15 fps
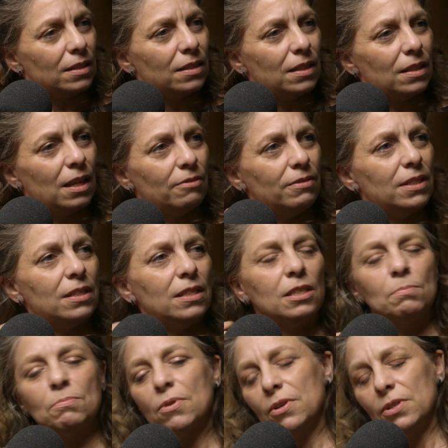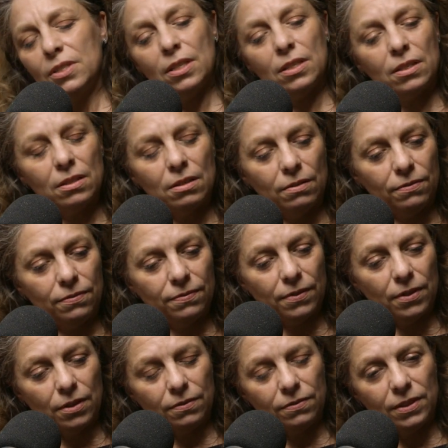there is this process of
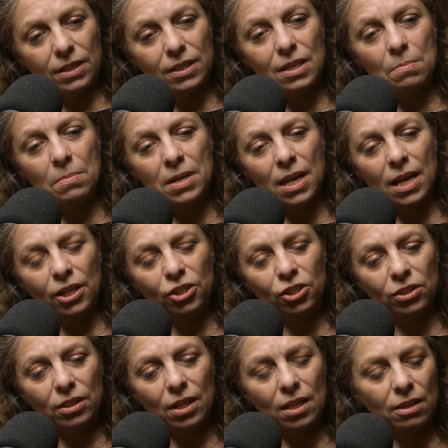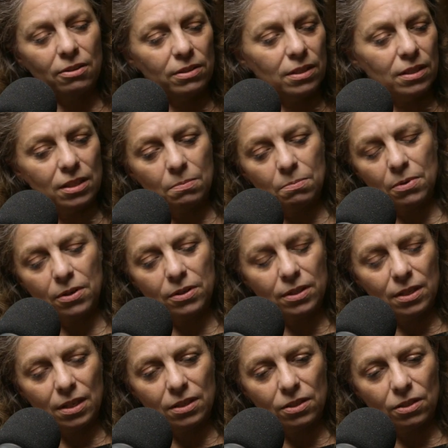dissemination, and there is this
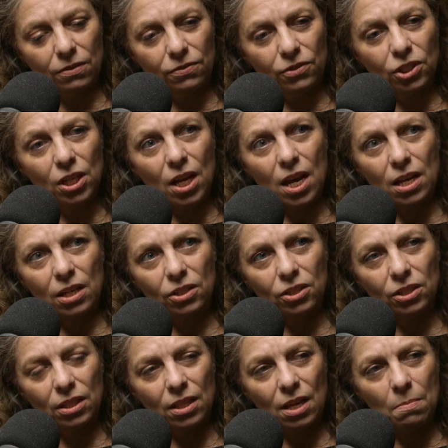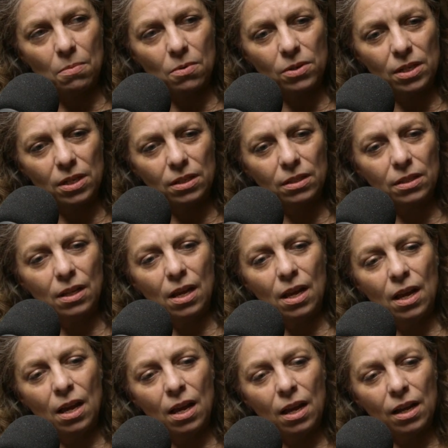process of change in their bodies.
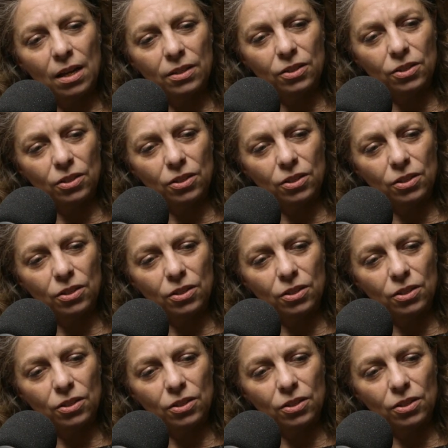And